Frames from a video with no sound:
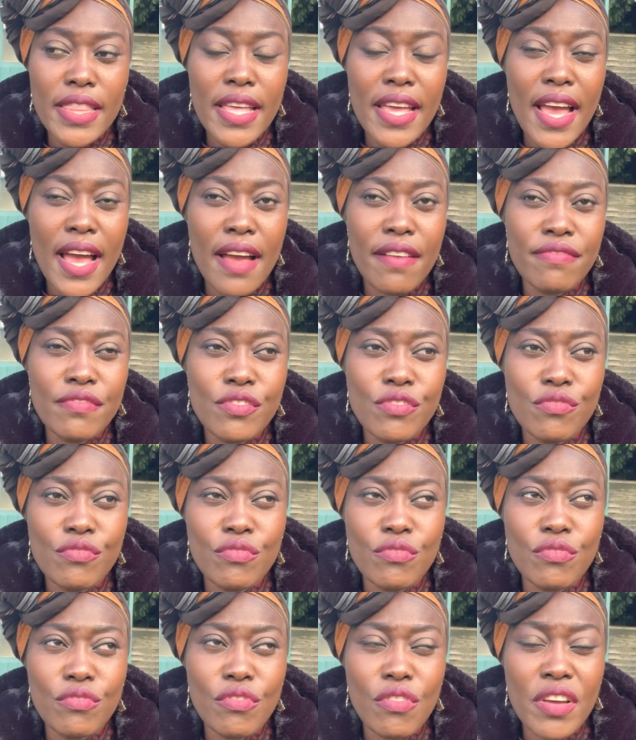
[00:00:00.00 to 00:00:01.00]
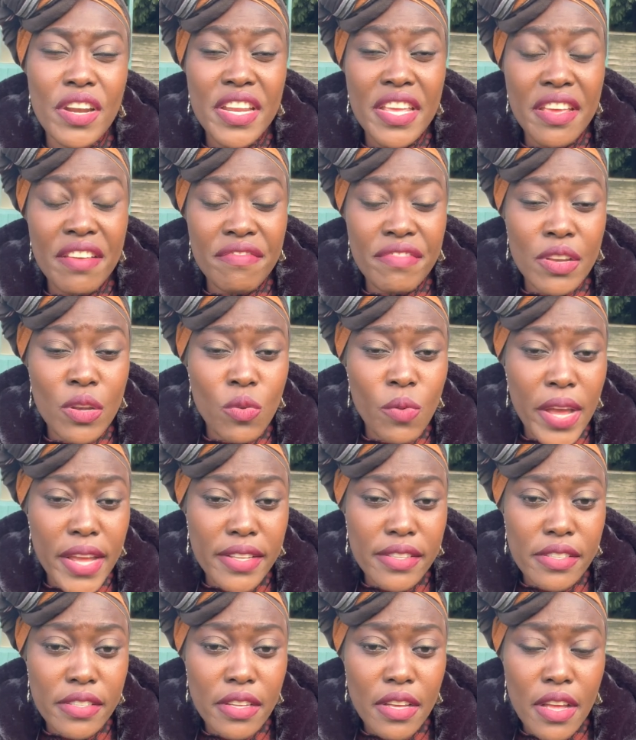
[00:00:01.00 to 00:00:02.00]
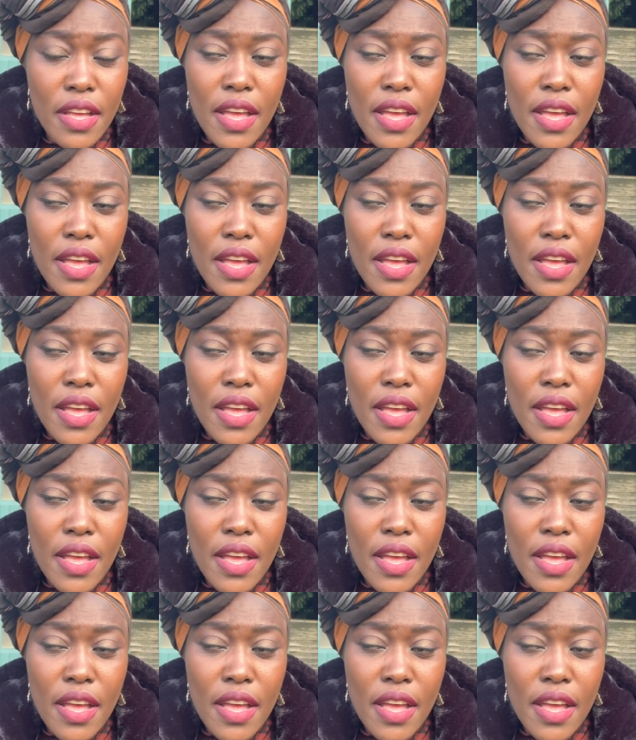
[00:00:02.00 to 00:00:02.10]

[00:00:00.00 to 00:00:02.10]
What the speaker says: they have to reevaluate